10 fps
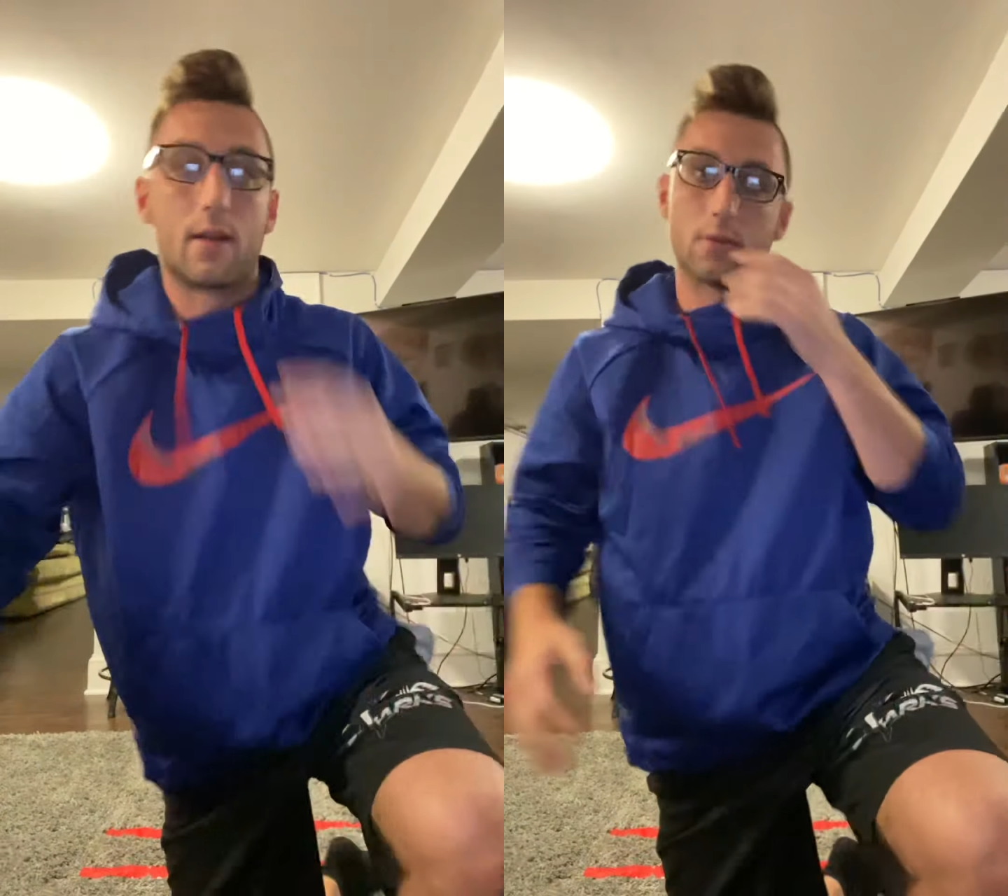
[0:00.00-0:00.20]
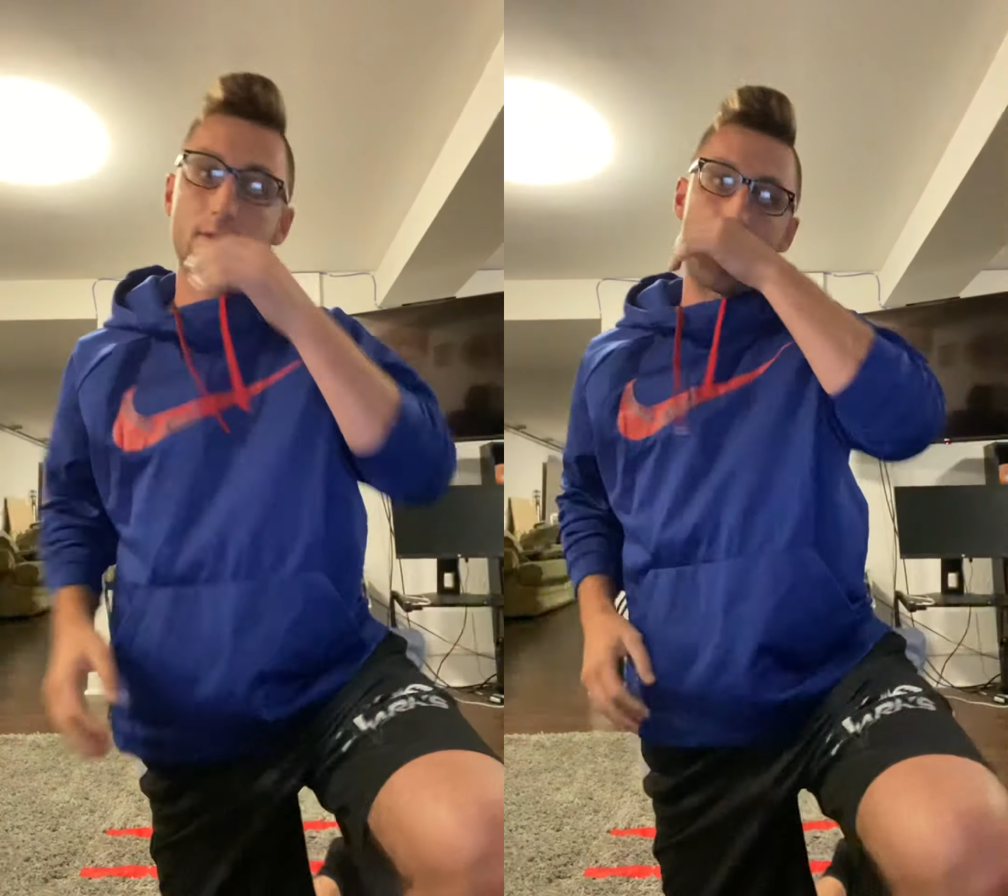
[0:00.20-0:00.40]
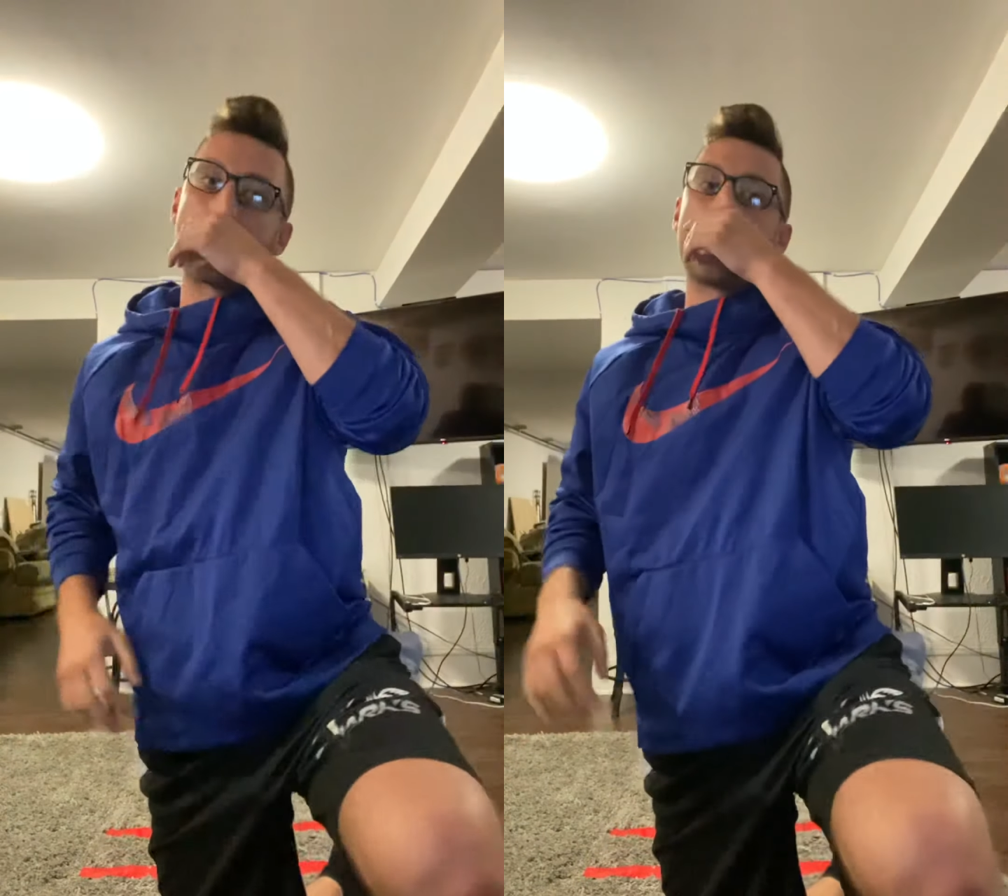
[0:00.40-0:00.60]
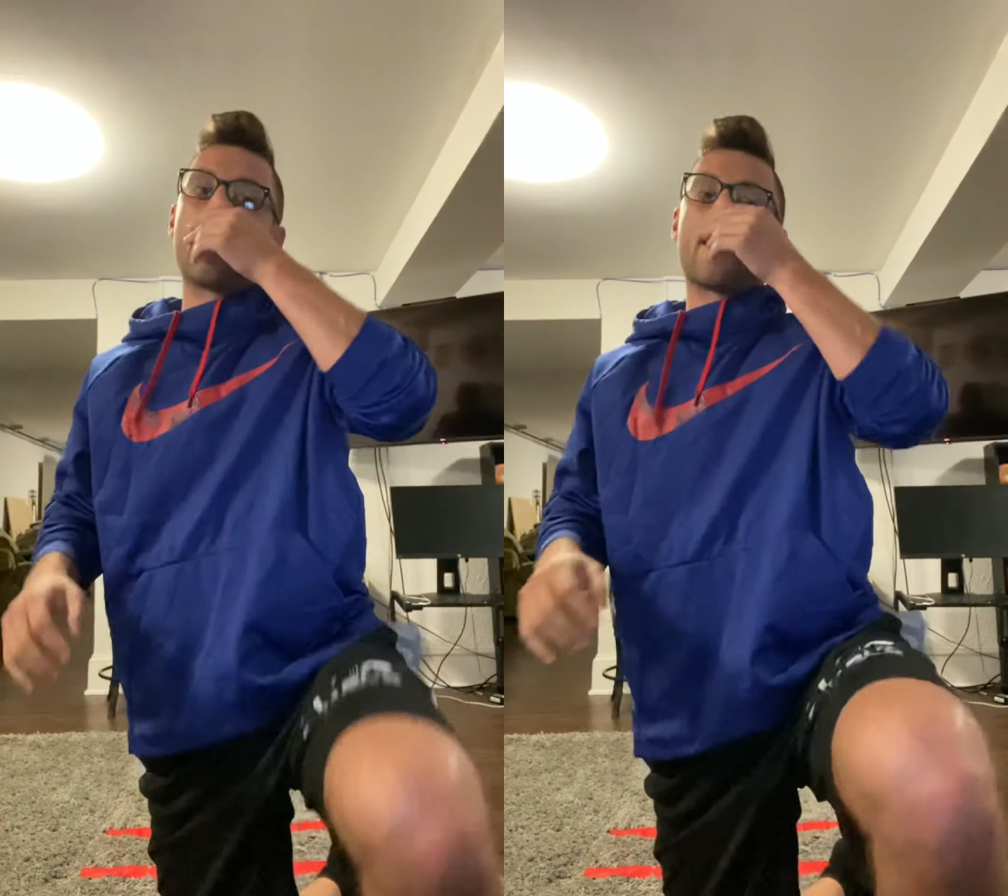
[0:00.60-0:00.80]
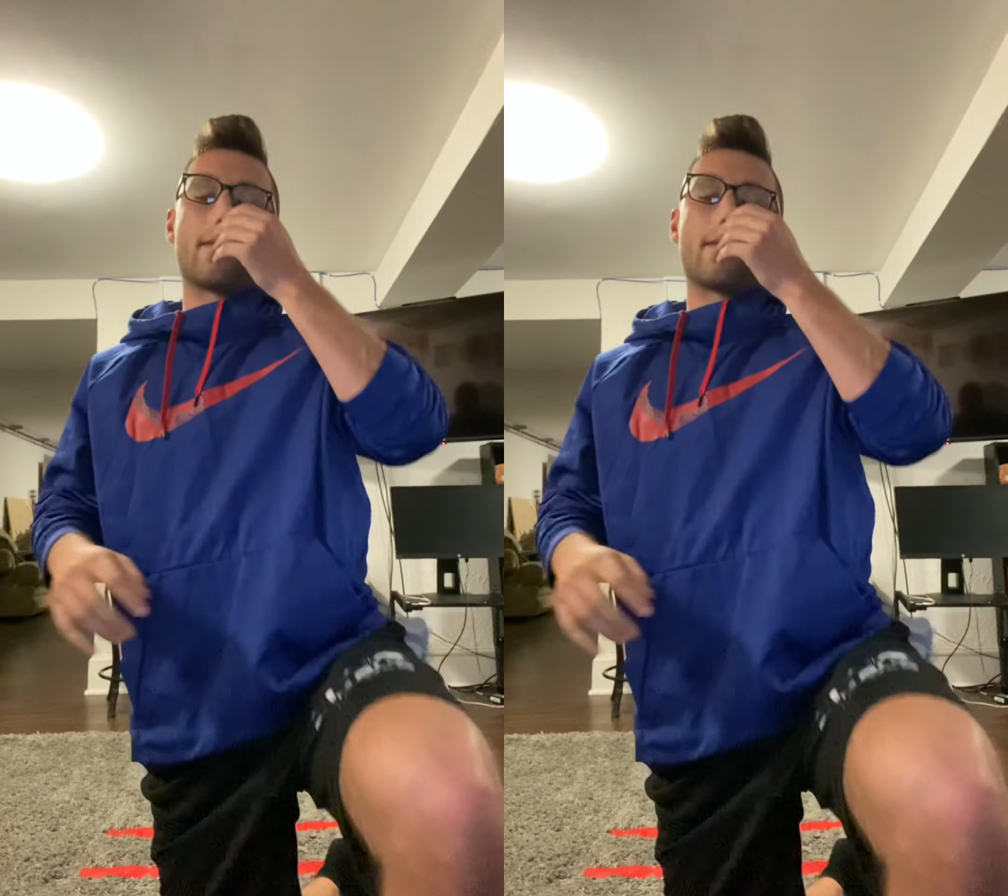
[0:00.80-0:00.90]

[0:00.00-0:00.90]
We'll stop there.